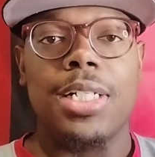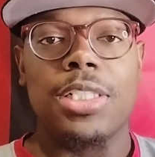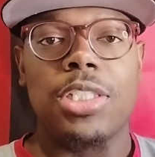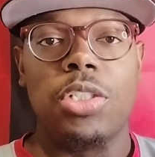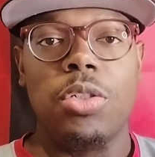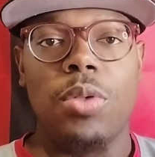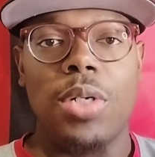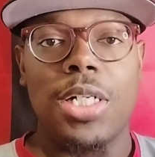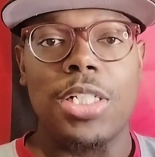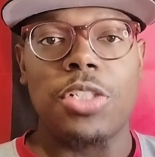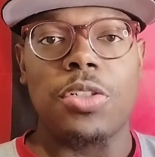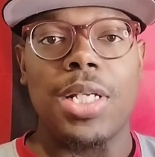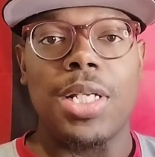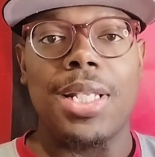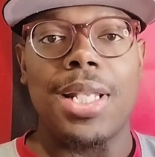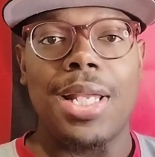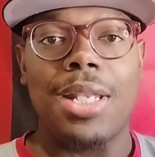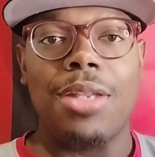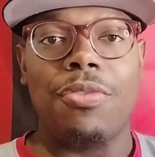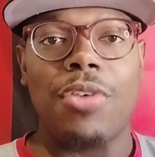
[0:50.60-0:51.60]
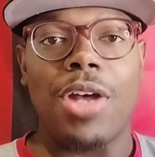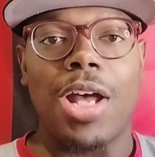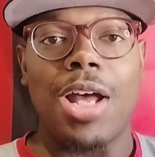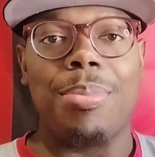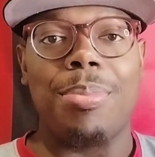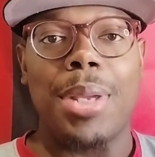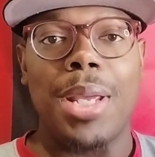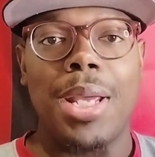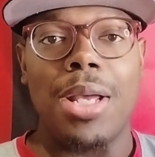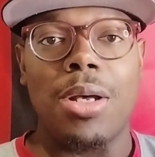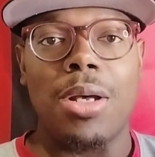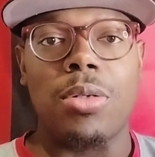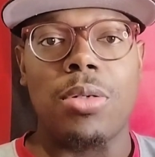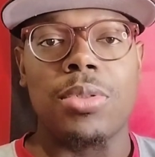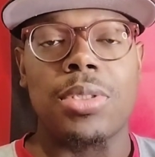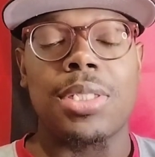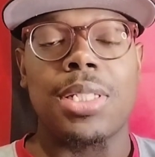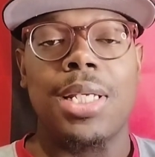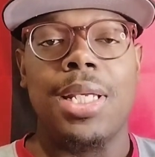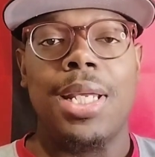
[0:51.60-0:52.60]
295
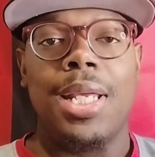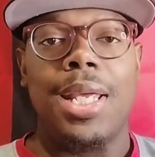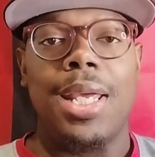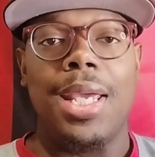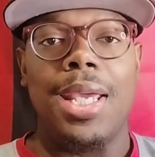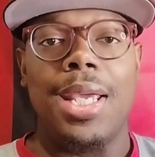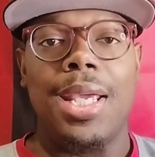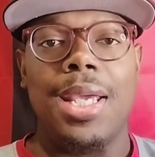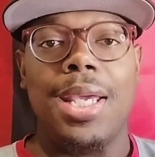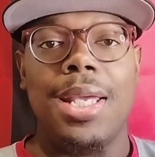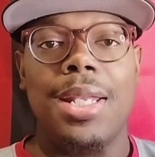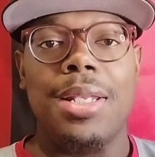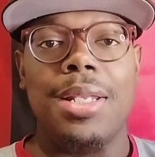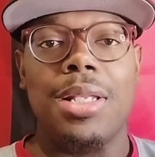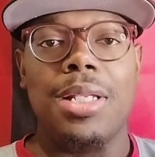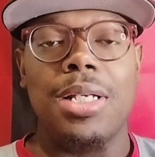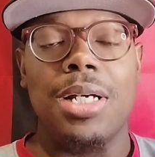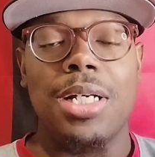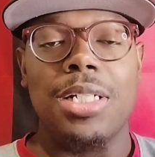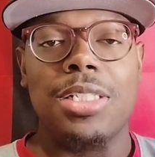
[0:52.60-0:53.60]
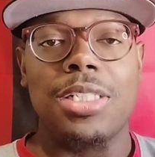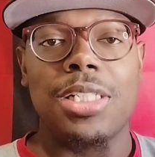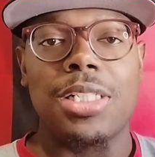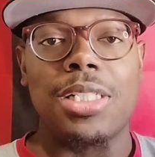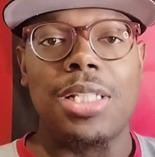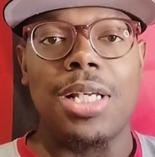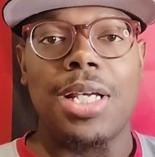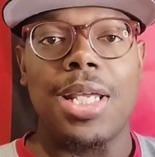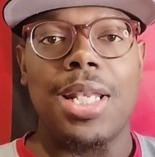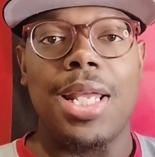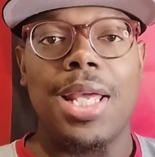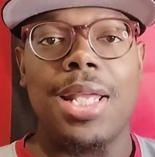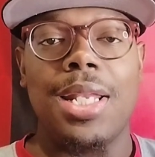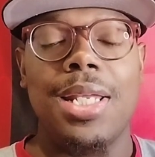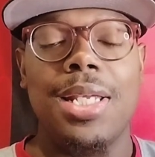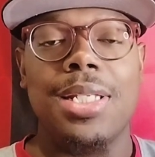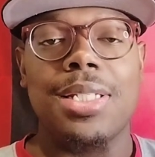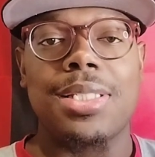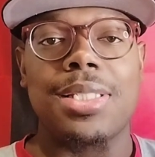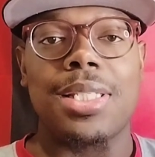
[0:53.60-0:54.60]
pounds. And just looking
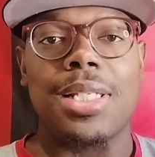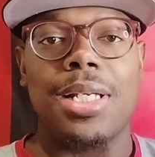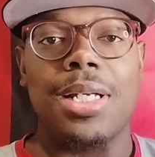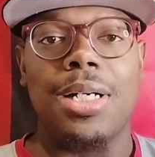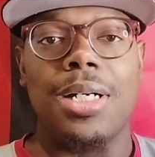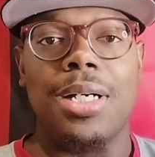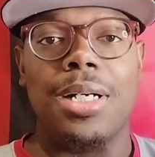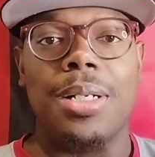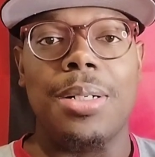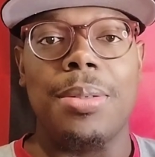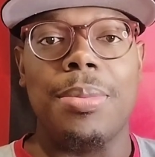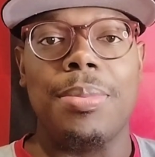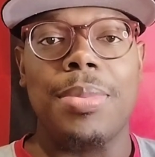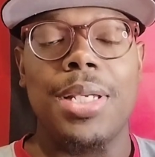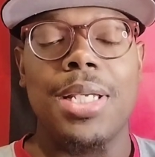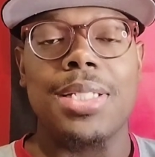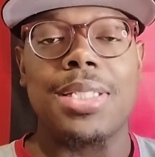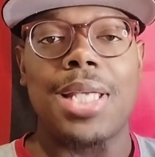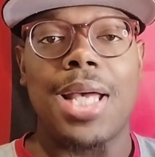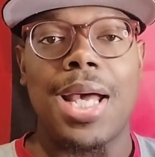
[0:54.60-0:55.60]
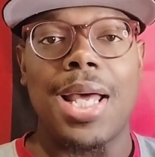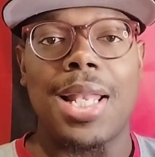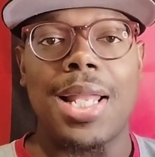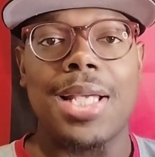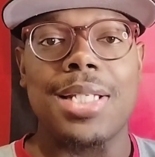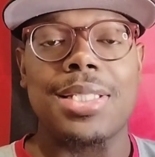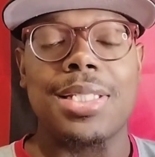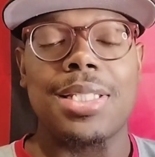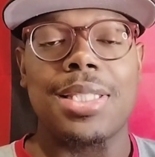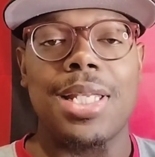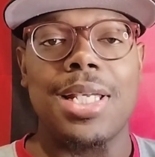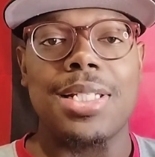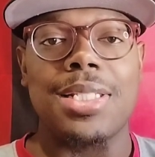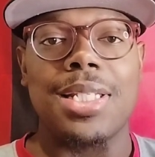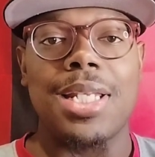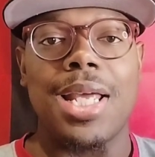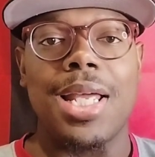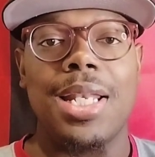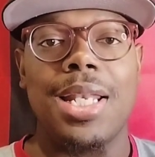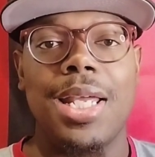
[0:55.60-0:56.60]
at his highlights and
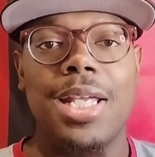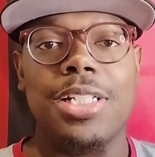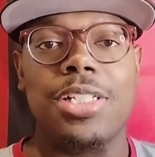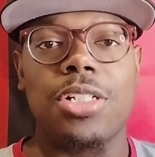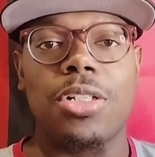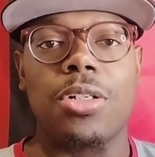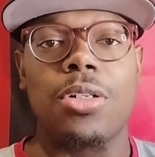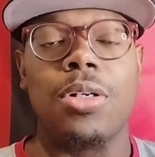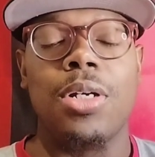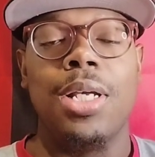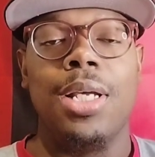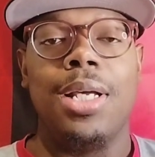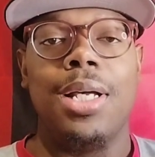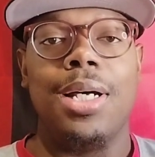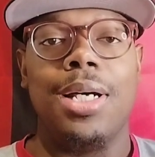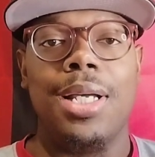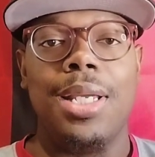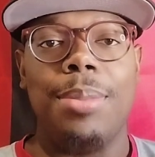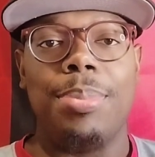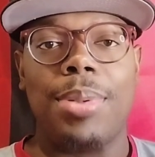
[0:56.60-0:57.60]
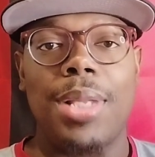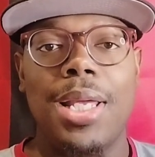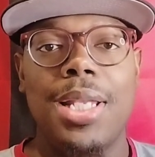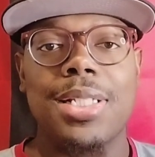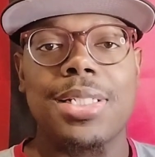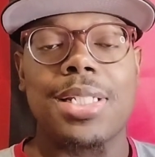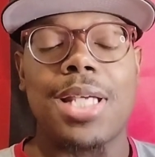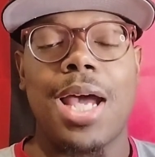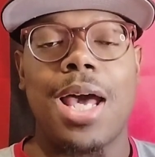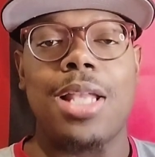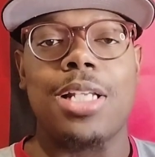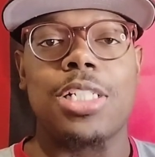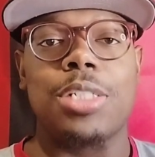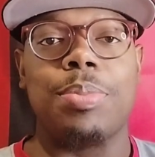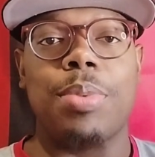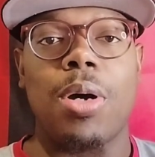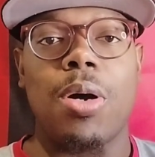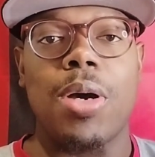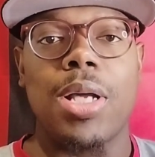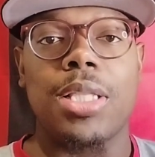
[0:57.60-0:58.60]
things of that nature, he played his
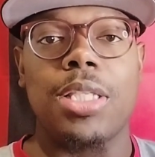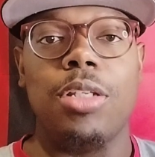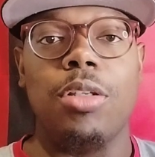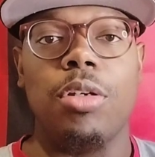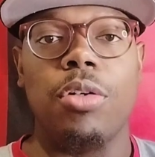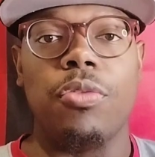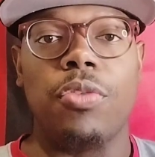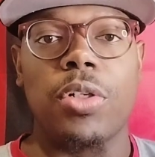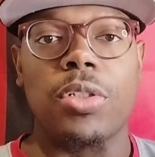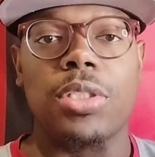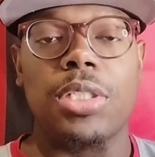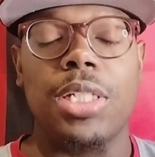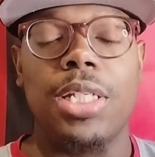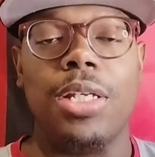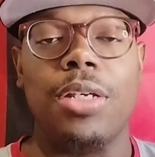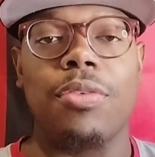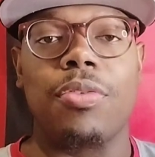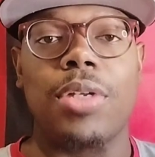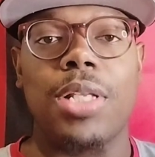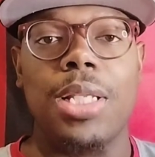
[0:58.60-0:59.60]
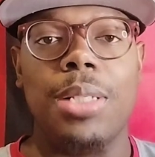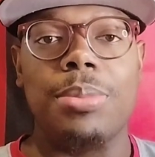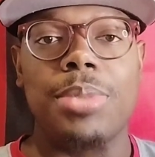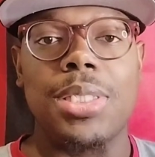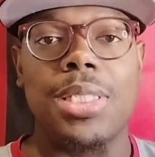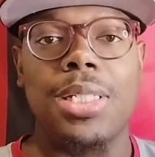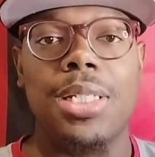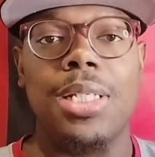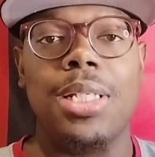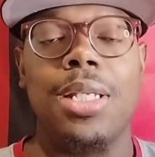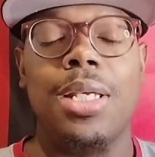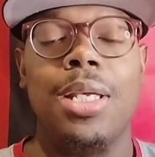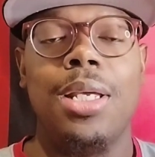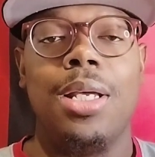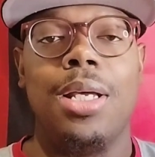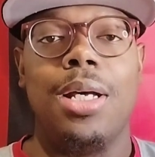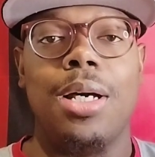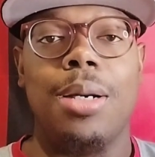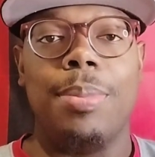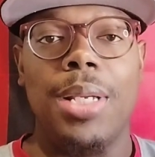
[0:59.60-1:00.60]
college ball at the University of Clemson.
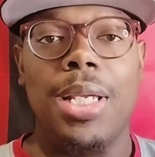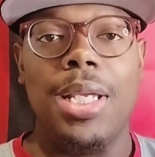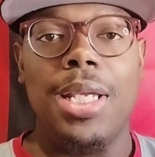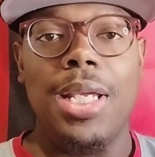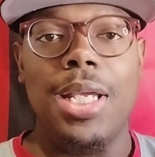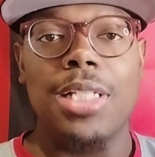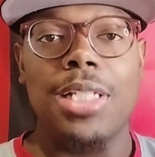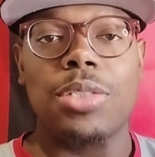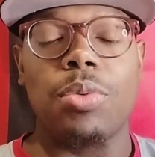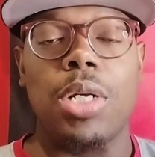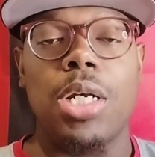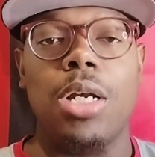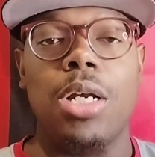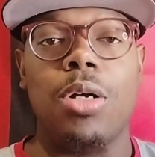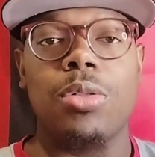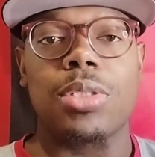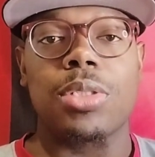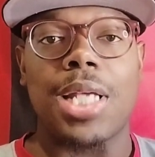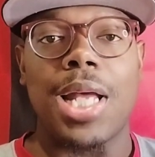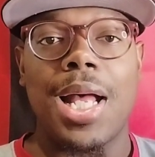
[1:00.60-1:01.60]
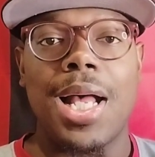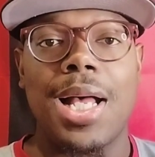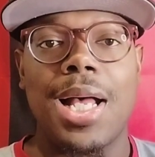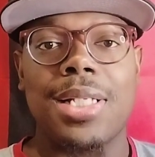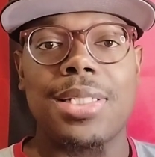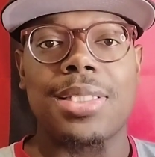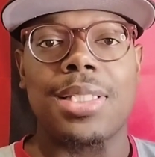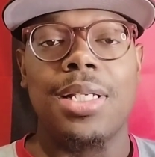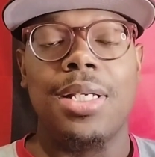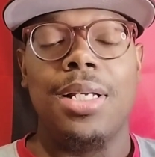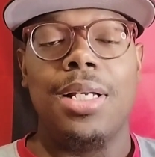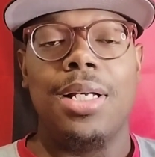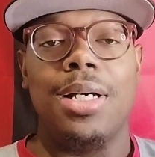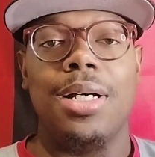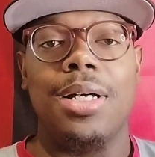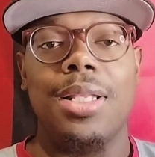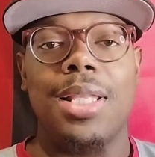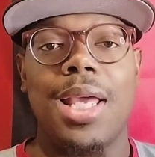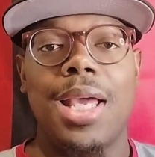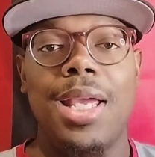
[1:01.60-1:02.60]
But he is one of those guys
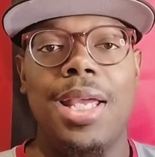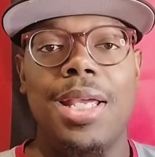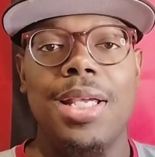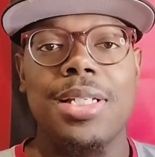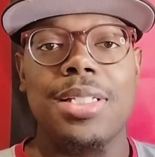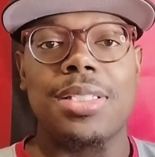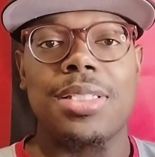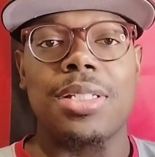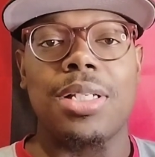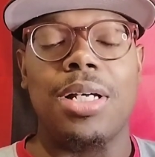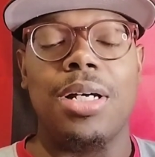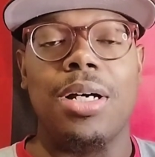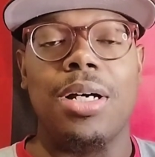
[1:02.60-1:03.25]
that is